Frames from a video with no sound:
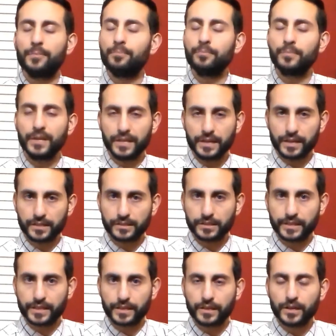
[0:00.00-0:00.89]

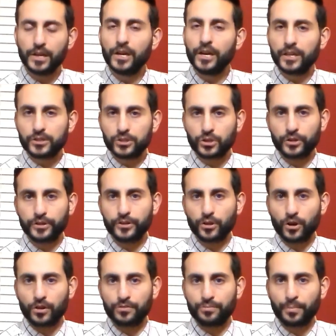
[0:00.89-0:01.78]
immediately
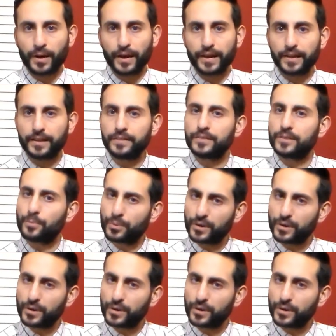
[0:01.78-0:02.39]
turned off by it.